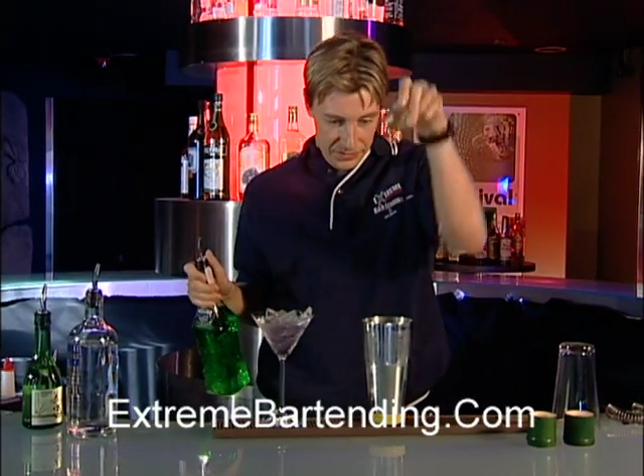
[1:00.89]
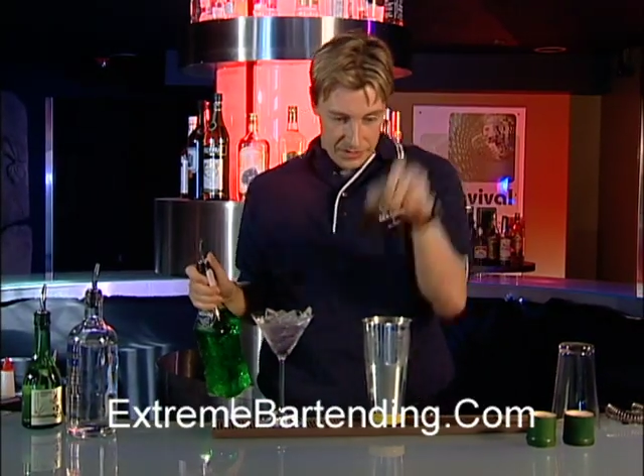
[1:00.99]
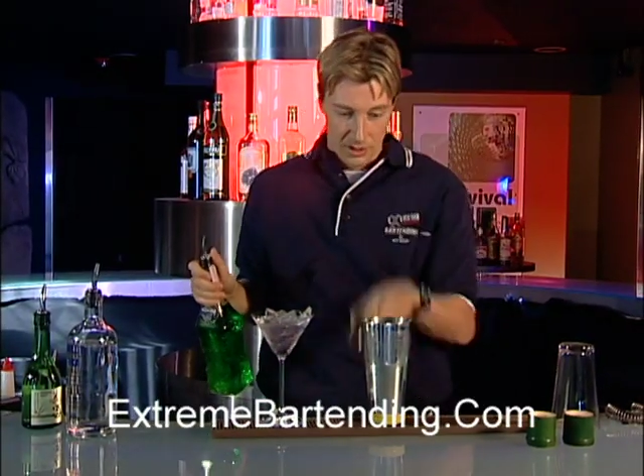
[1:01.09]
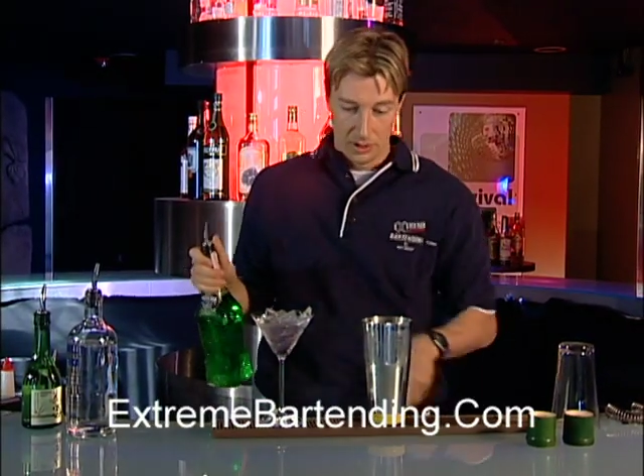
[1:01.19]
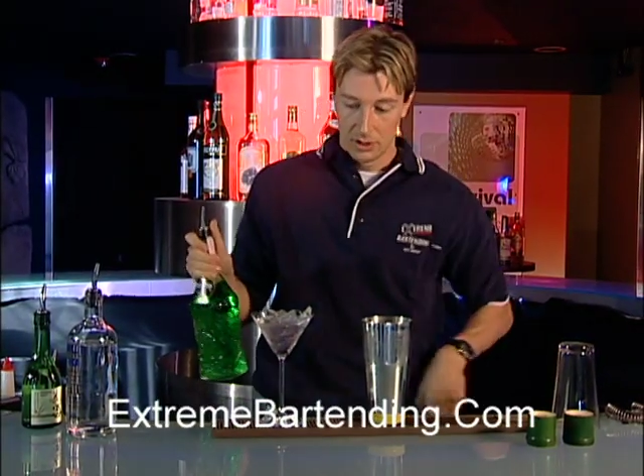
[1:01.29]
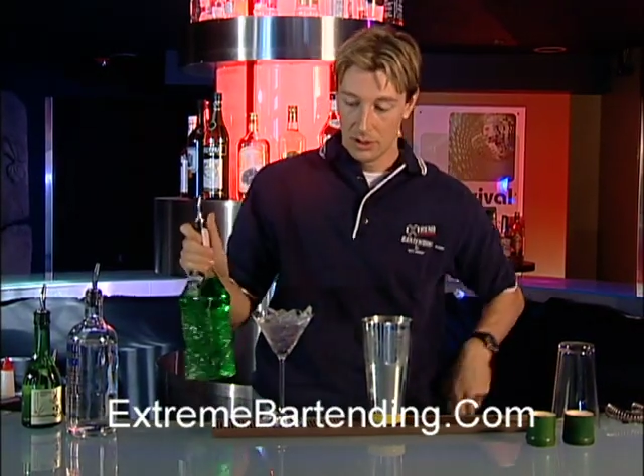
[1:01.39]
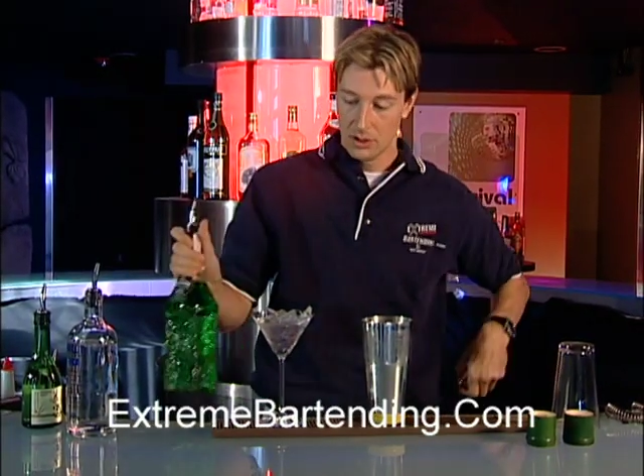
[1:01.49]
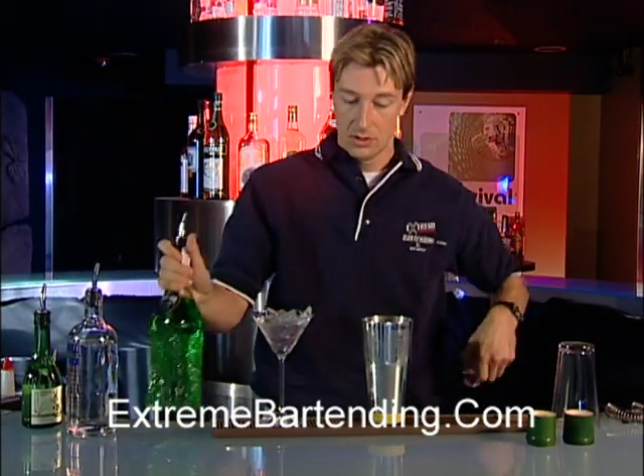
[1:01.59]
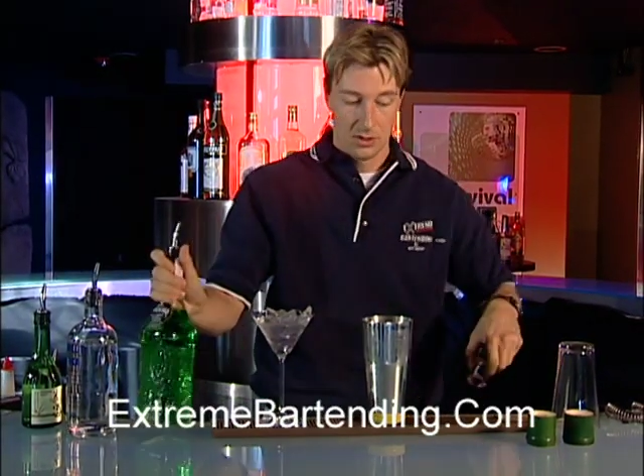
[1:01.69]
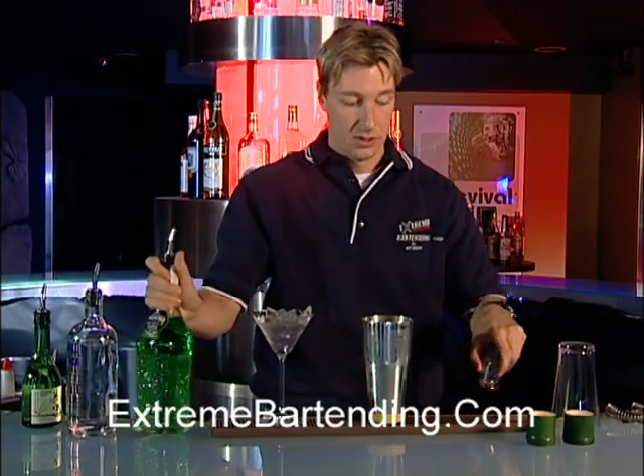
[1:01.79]
There you
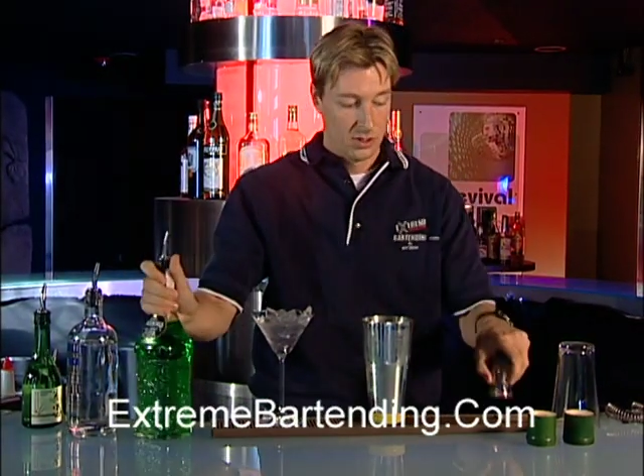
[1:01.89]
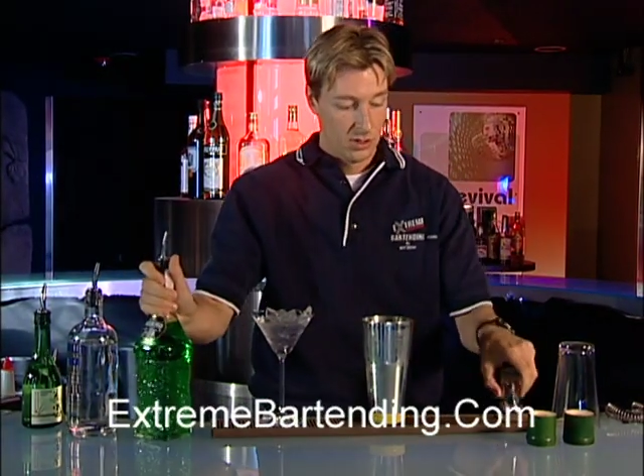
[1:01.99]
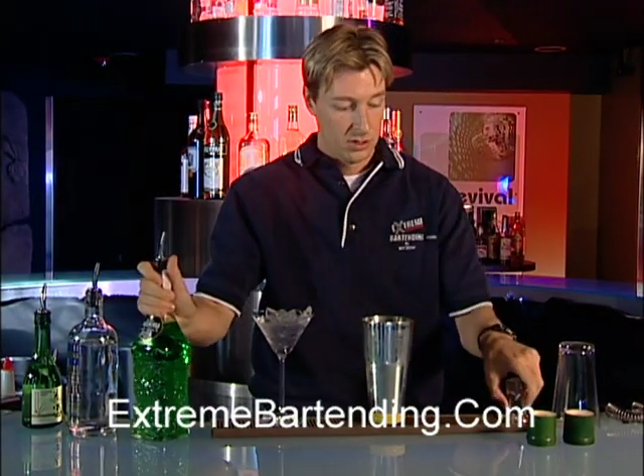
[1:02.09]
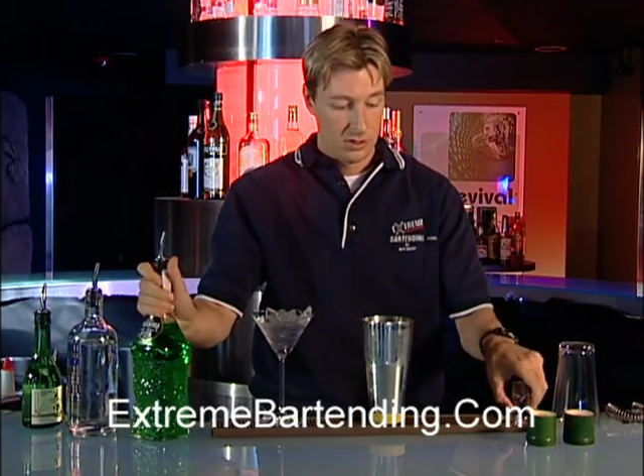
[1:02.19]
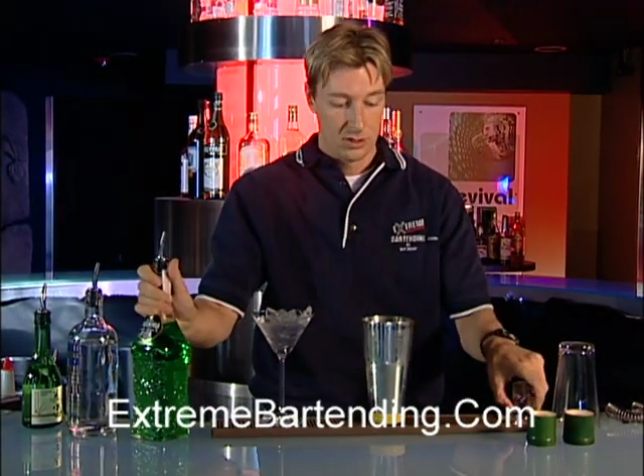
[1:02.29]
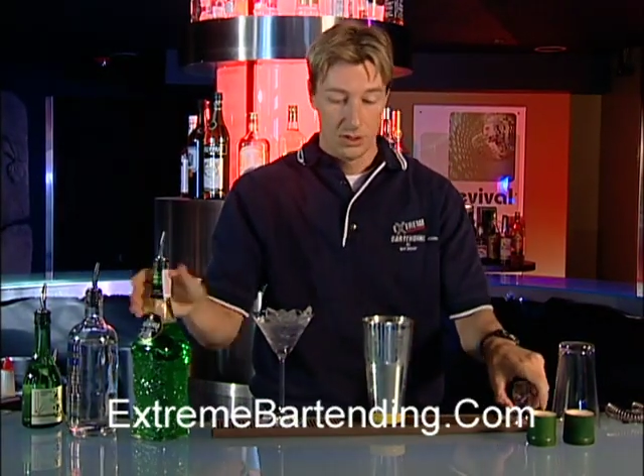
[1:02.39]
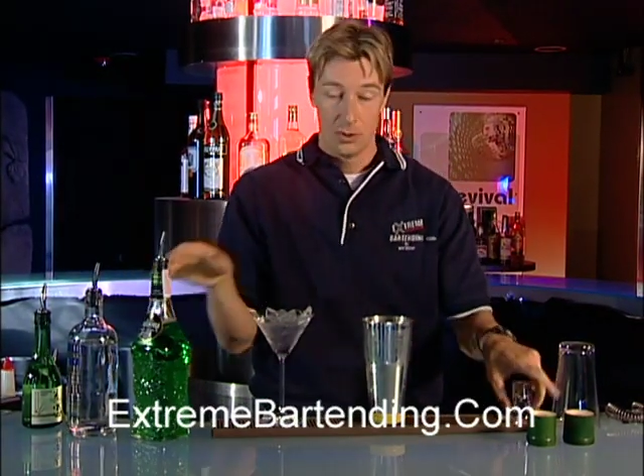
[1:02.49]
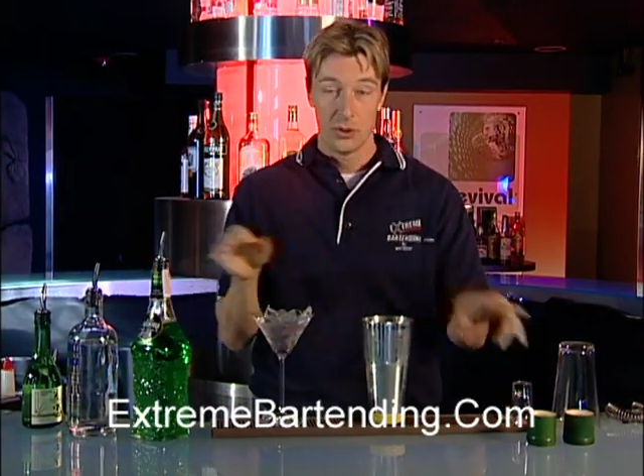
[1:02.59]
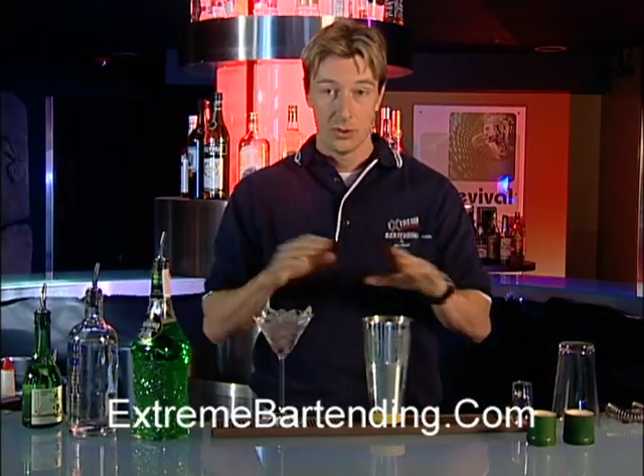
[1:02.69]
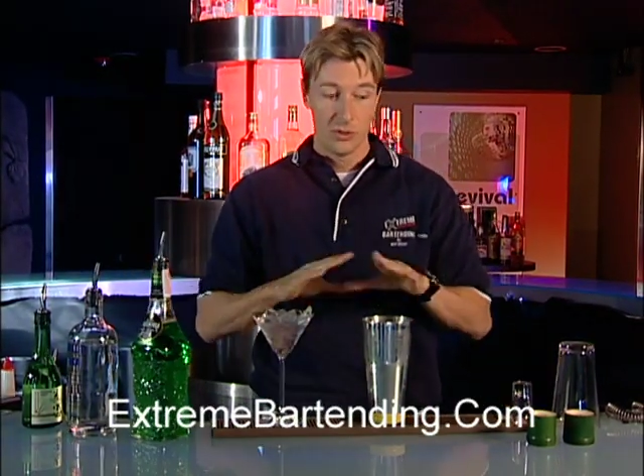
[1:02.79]
go.
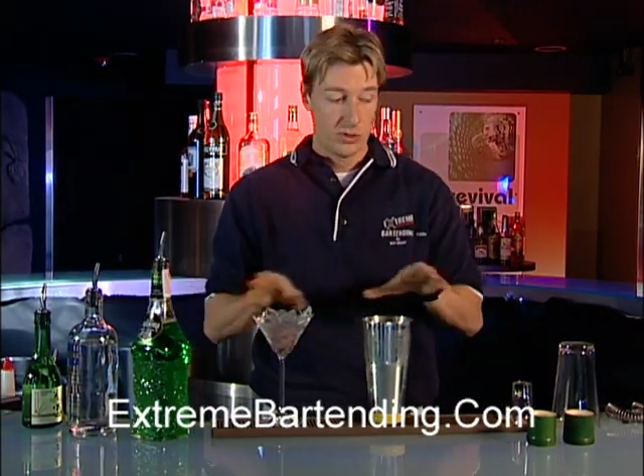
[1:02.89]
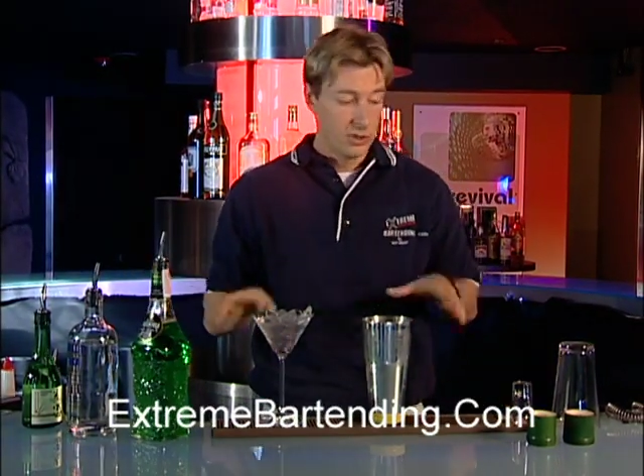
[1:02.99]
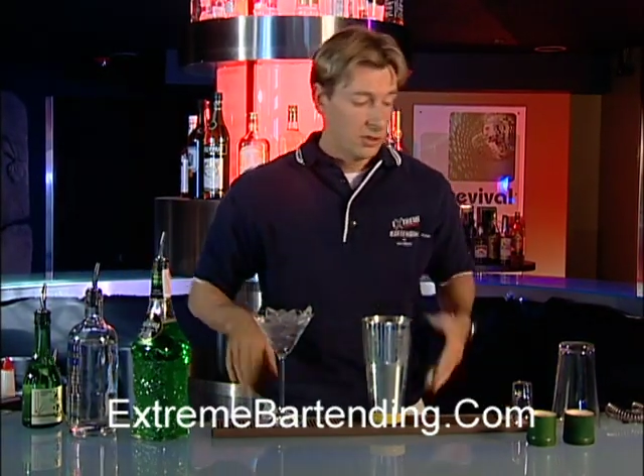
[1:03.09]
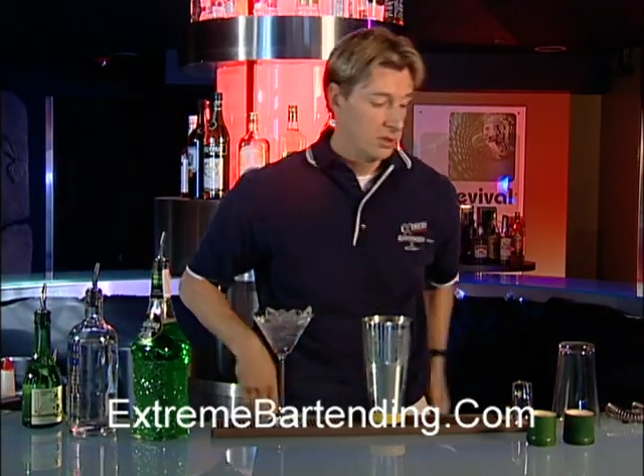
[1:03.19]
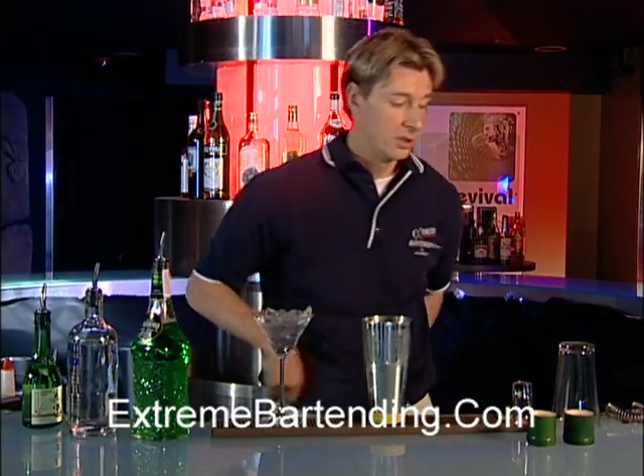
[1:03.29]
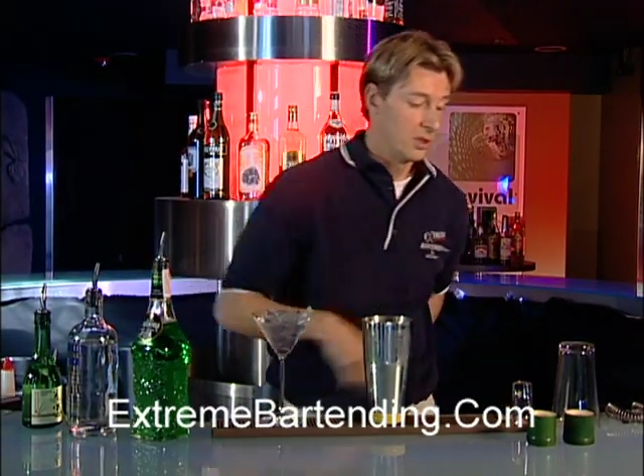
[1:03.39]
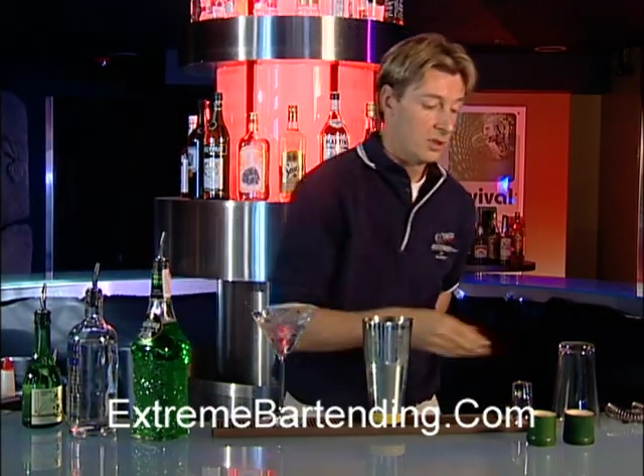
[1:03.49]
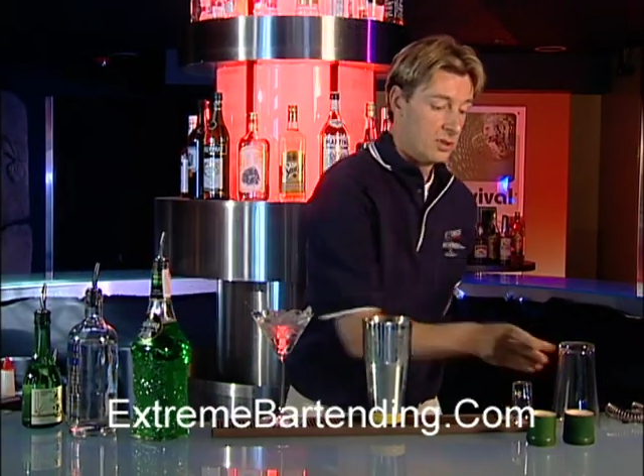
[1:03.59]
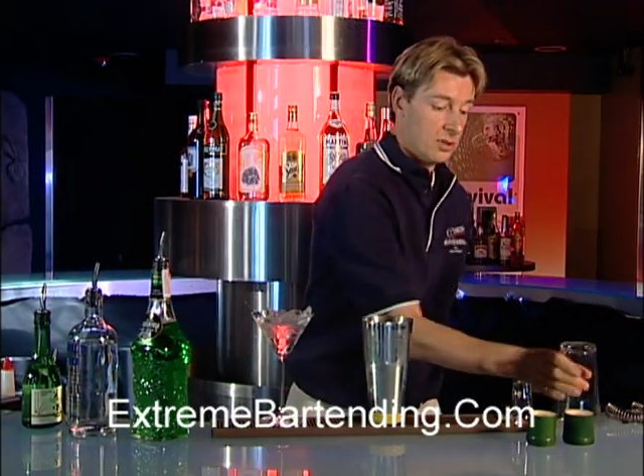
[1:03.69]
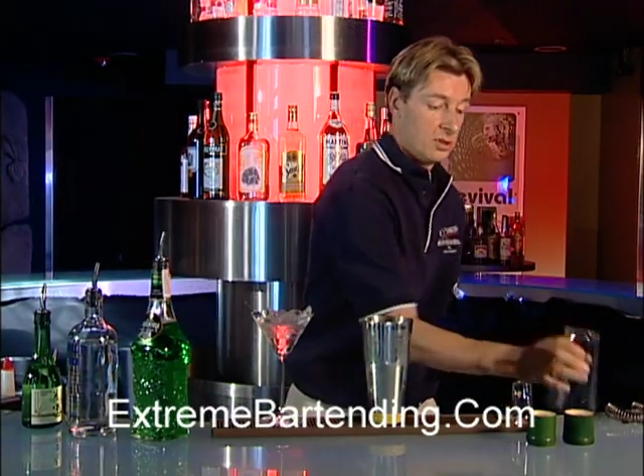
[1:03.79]
No juices.
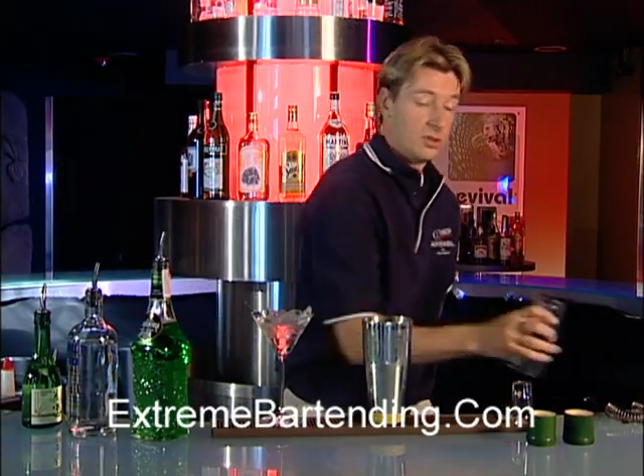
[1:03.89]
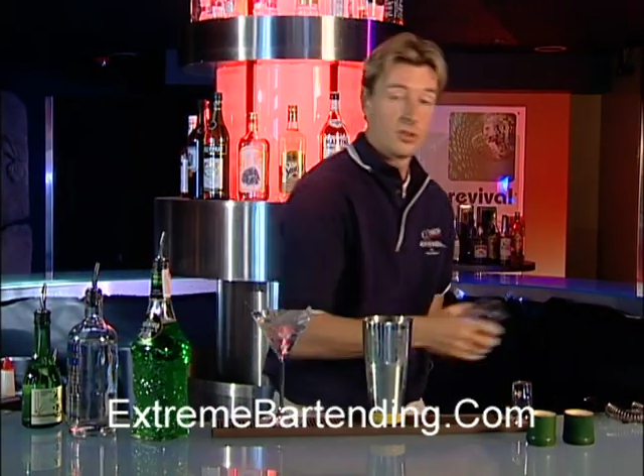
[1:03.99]
You